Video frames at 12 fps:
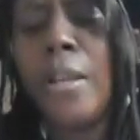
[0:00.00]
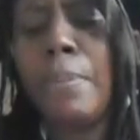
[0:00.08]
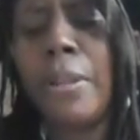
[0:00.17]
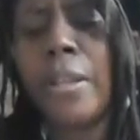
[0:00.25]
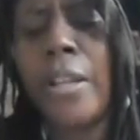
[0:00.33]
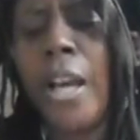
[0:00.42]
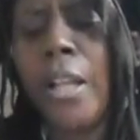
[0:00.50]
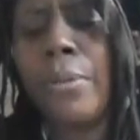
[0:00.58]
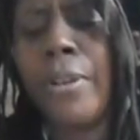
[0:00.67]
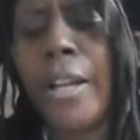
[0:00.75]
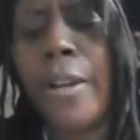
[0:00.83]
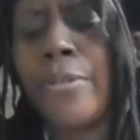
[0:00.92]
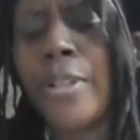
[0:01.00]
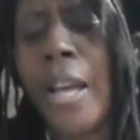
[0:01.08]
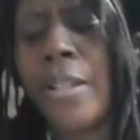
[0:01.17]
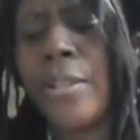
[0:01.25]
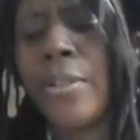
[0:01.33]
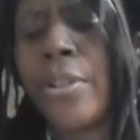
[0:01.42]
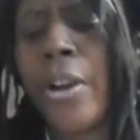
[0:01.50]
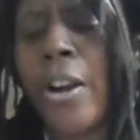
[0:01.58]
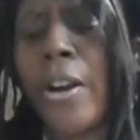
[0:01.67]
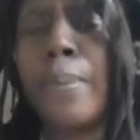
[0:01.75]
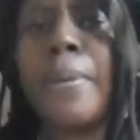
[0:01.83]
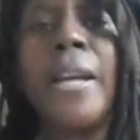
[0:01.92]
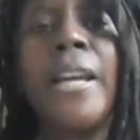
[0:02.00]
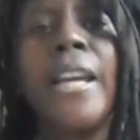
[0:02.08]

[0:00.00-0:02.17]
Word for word: but the coloring of Santa's garb